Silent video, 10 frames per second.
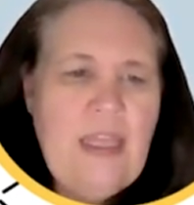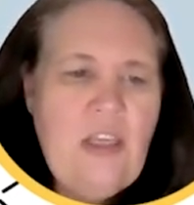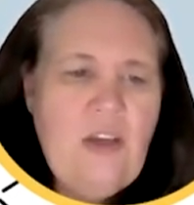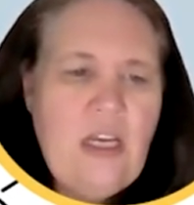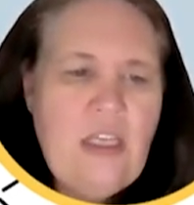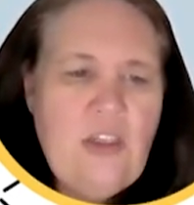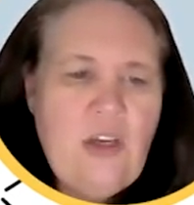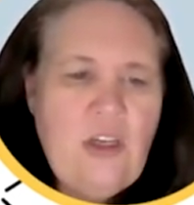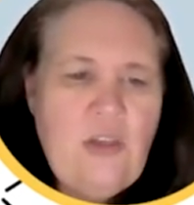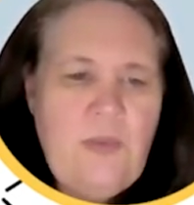Then you're going to
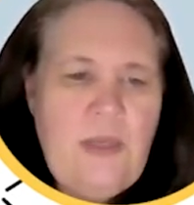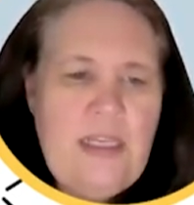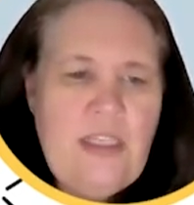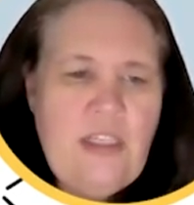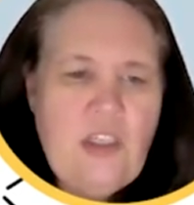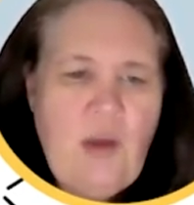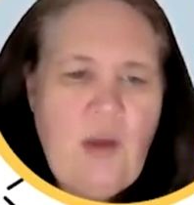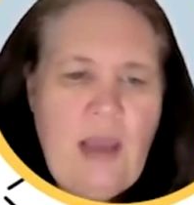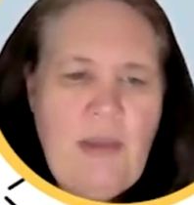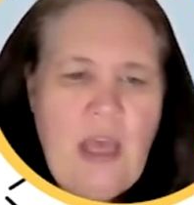go to please
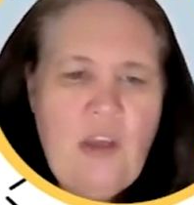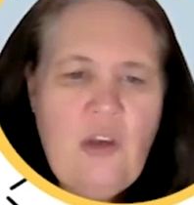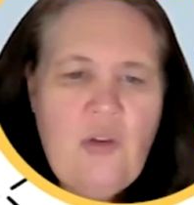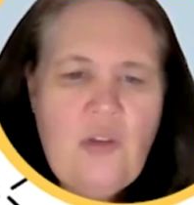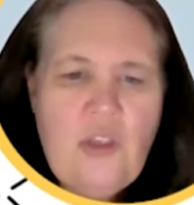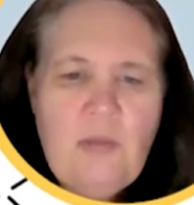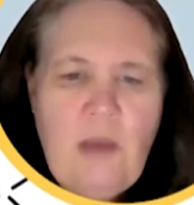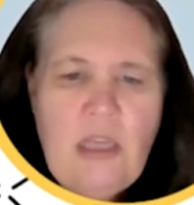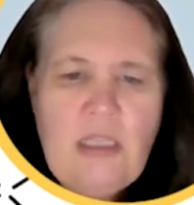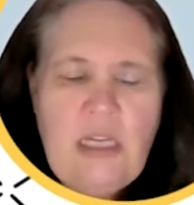describe how you use
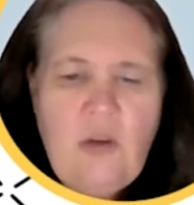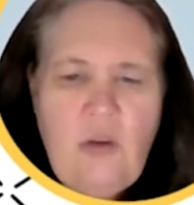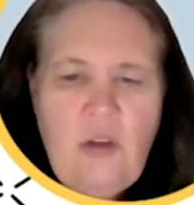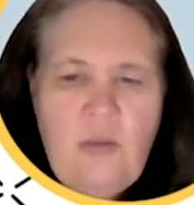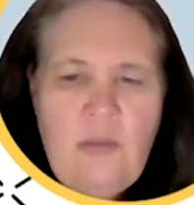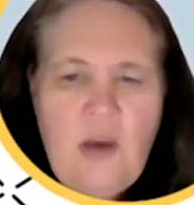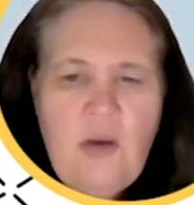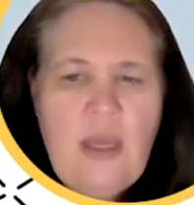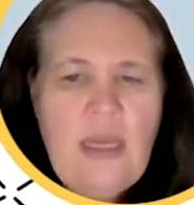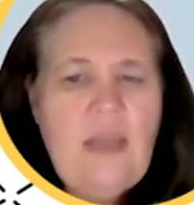Smart and or
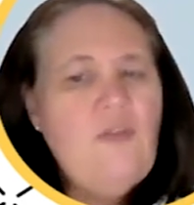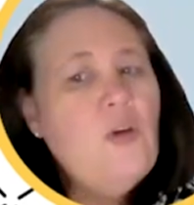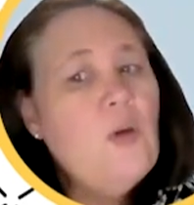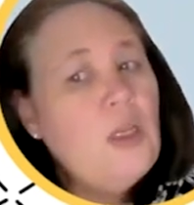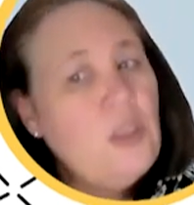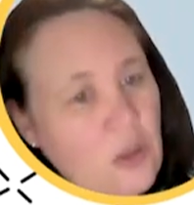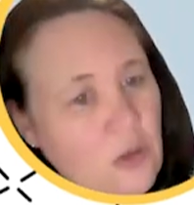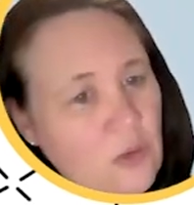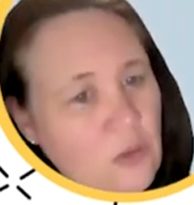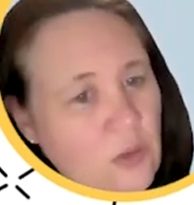Lumio, and if you are
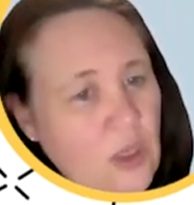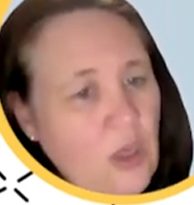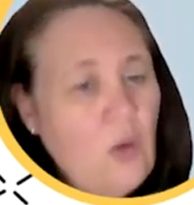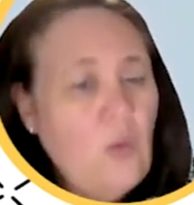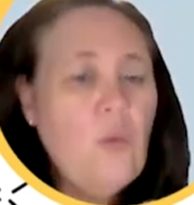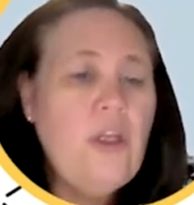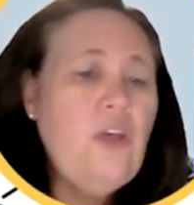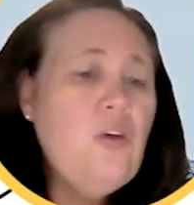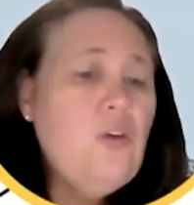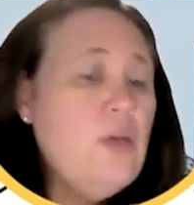new, what do
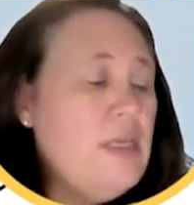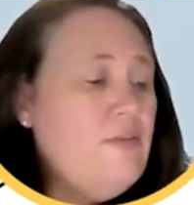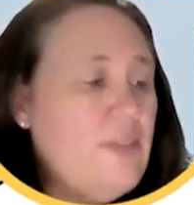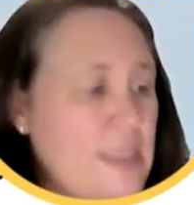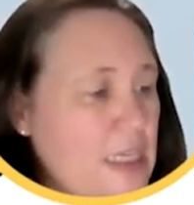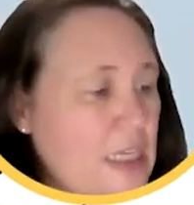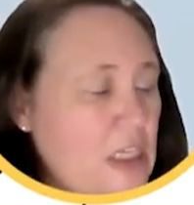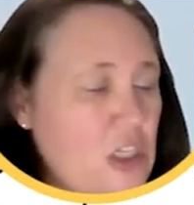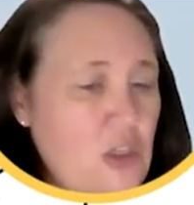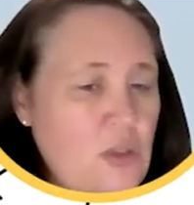you
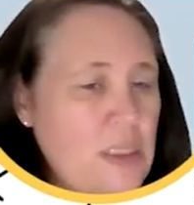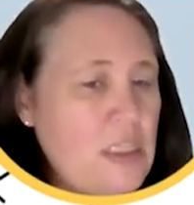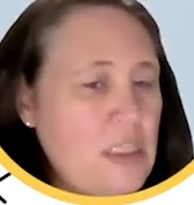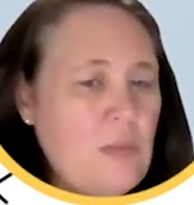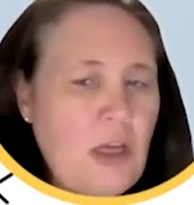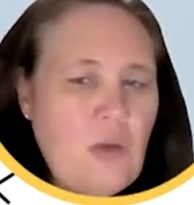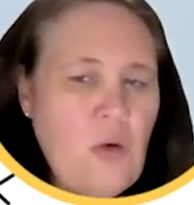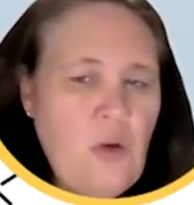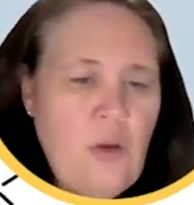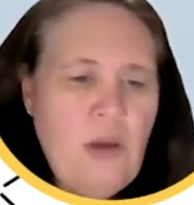envisage using Smart
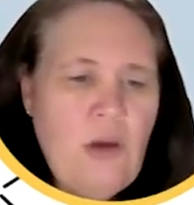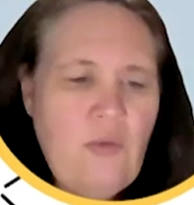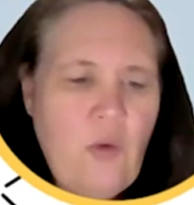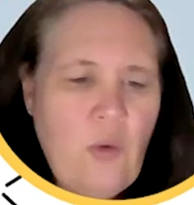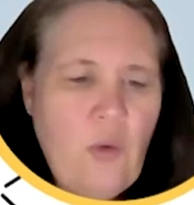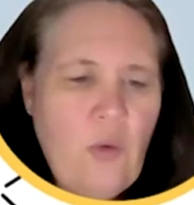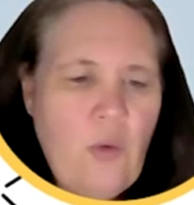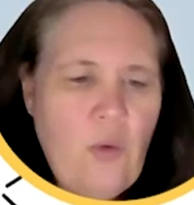or Lumio for?